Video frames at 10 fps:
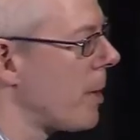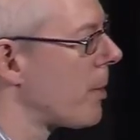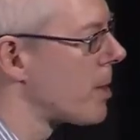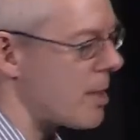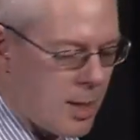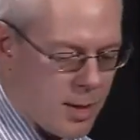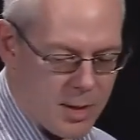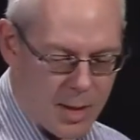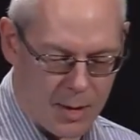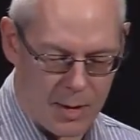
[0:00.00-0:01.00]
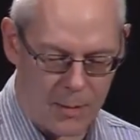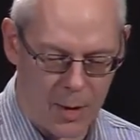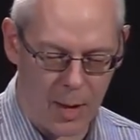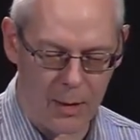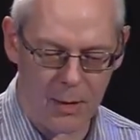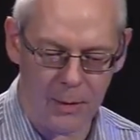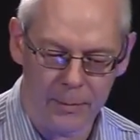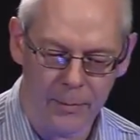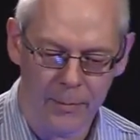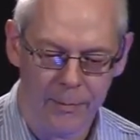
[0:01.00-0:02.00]
people to see these things in production.
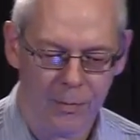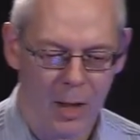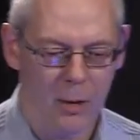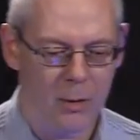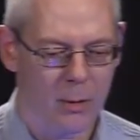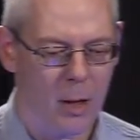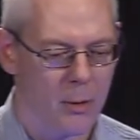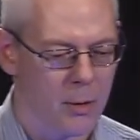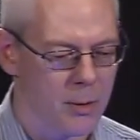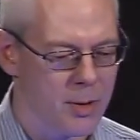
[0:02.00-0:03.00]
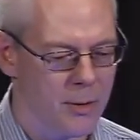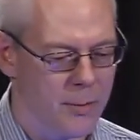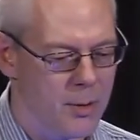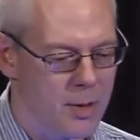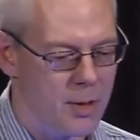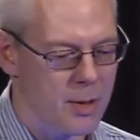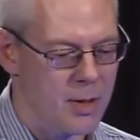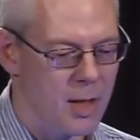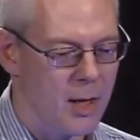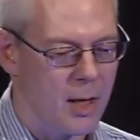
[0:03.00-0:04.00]
You do cohorts of
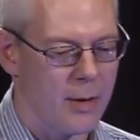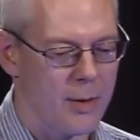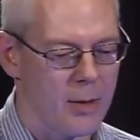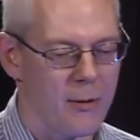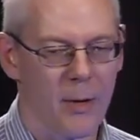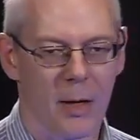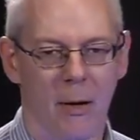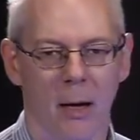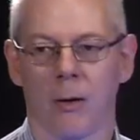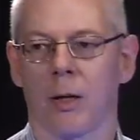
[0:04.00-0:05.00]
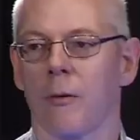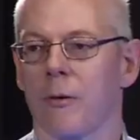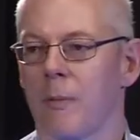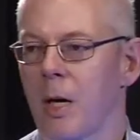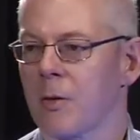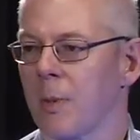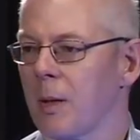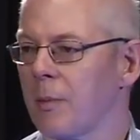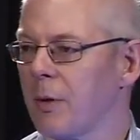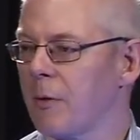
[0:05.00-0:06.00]
users, and then you figure out looking for a measurable
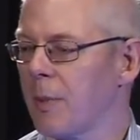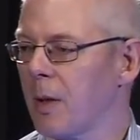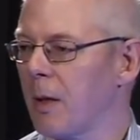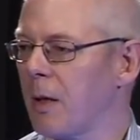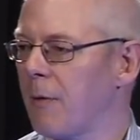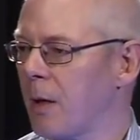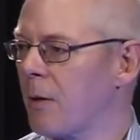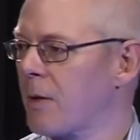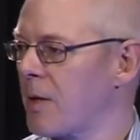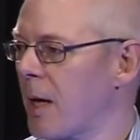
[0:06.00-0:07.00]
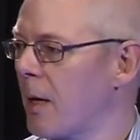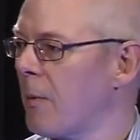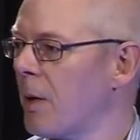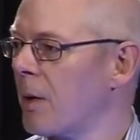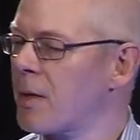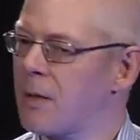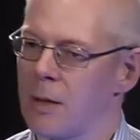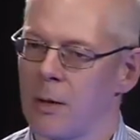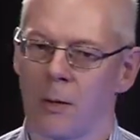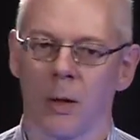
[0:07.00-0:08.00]
improvement, and if it looks like it works,
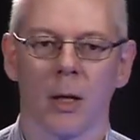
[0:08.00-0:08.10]
then you